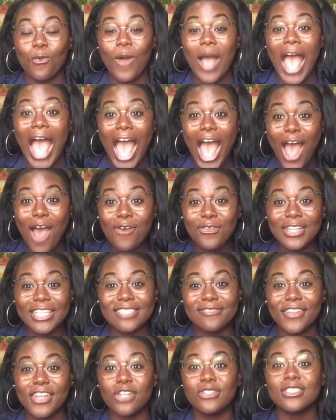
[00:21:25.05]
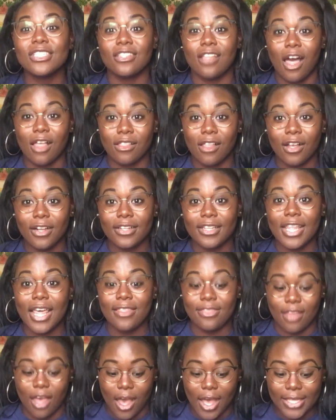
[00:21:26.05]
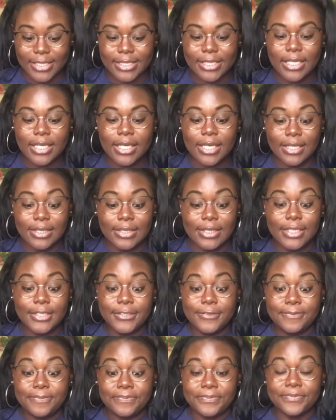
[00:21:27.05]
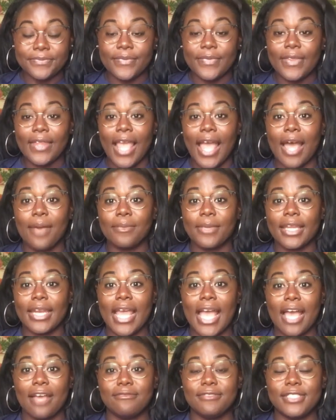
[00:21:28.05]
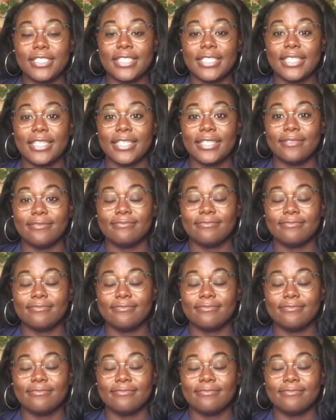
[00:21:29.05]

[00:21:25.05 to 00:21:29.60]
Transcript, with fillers: Wow, this video is a lot longer than I thought. I'm gonna have to